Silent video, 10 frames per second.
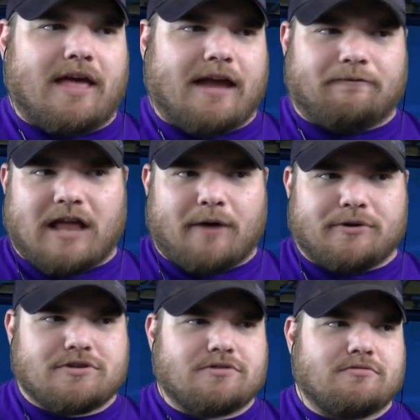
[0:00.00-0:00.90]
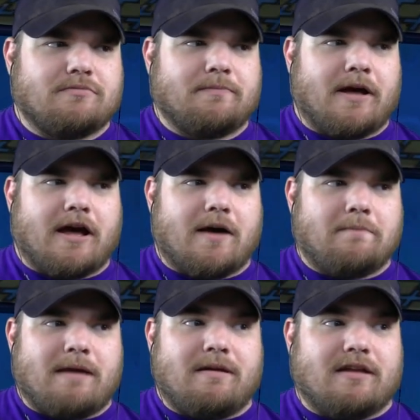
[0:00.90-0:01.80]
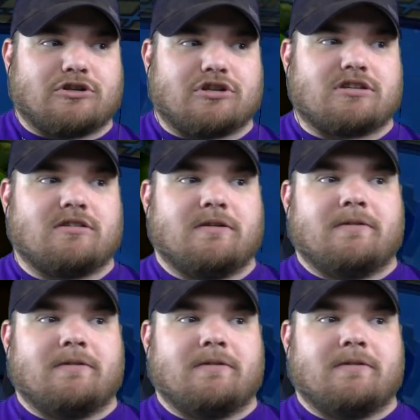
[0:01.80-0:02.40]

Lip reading: and flowers. Maybe it's just